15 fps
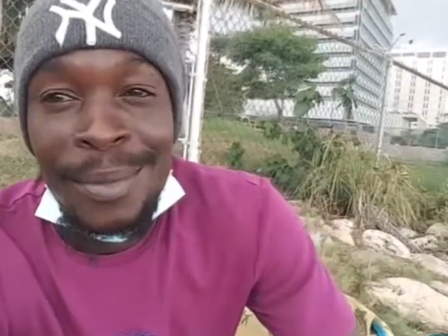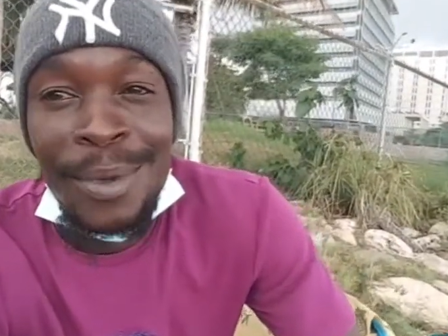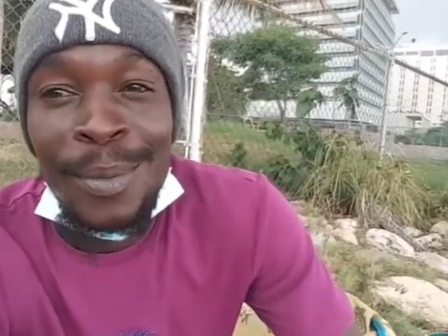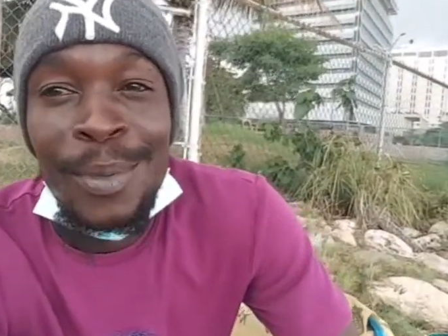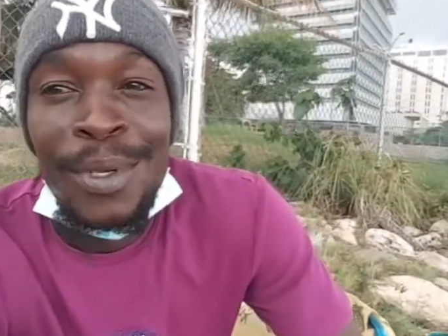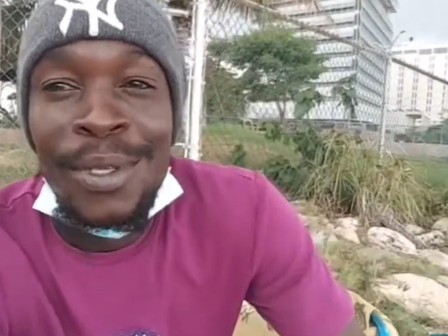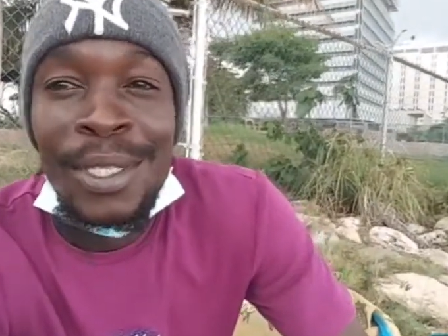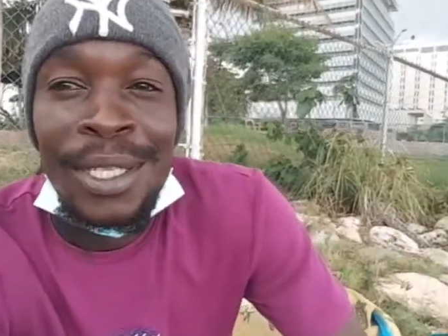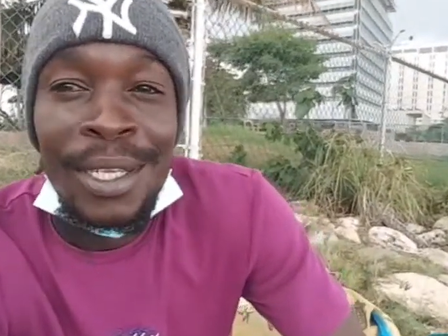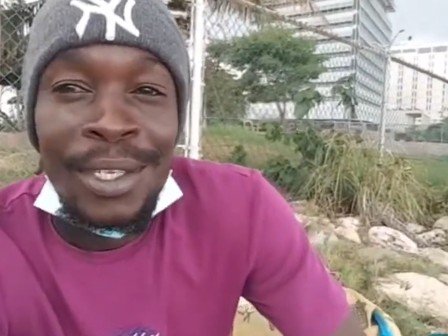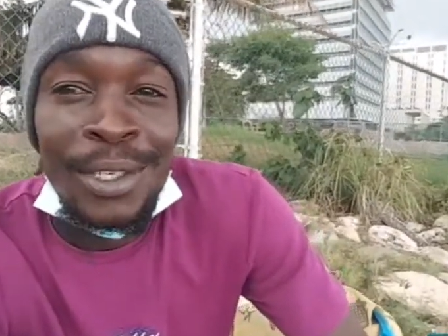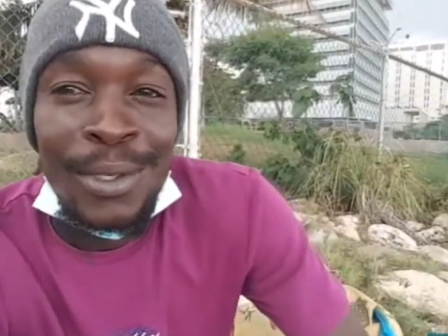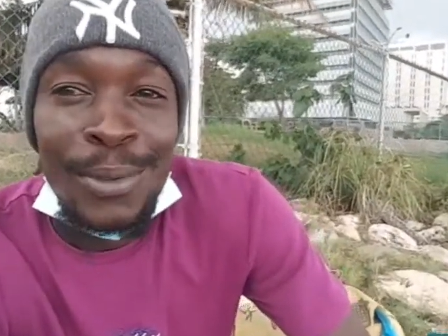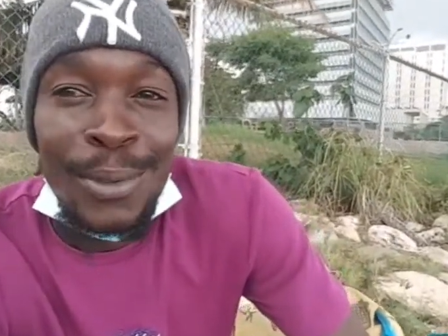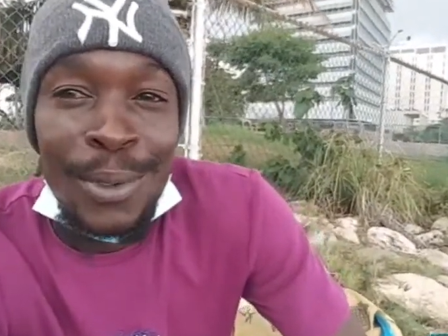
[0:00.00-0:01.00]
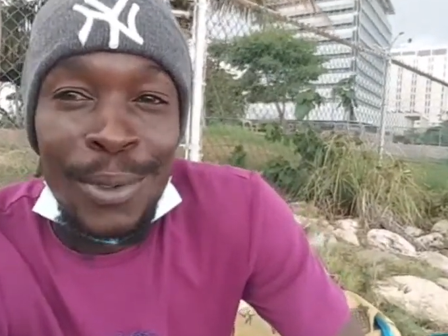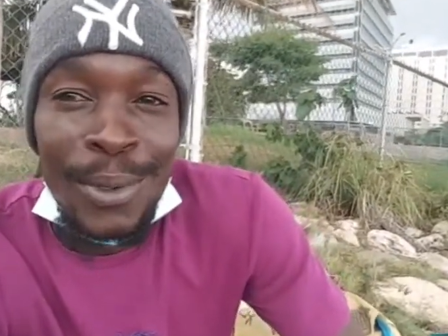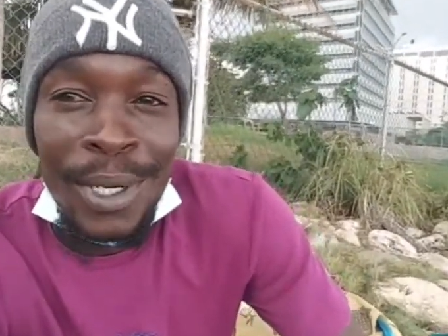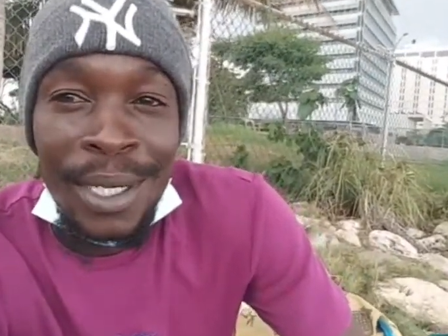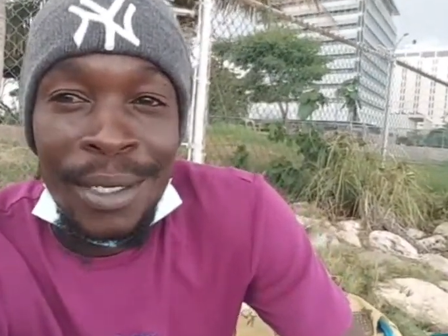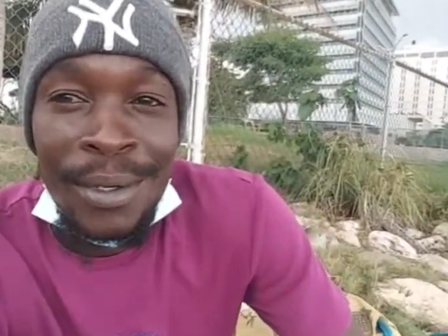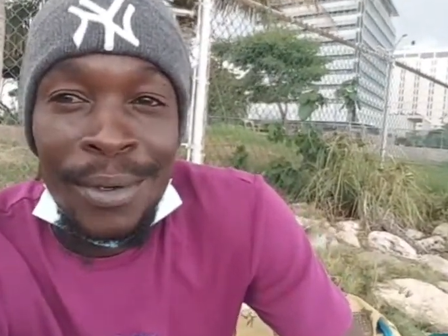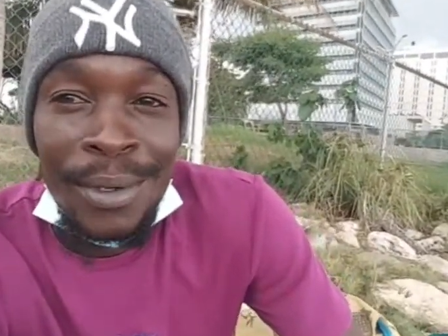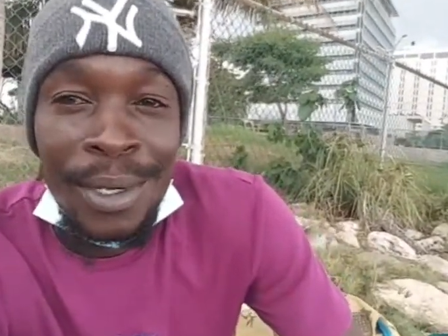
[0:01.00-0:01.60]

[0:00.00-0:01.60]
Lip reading: But me just a show one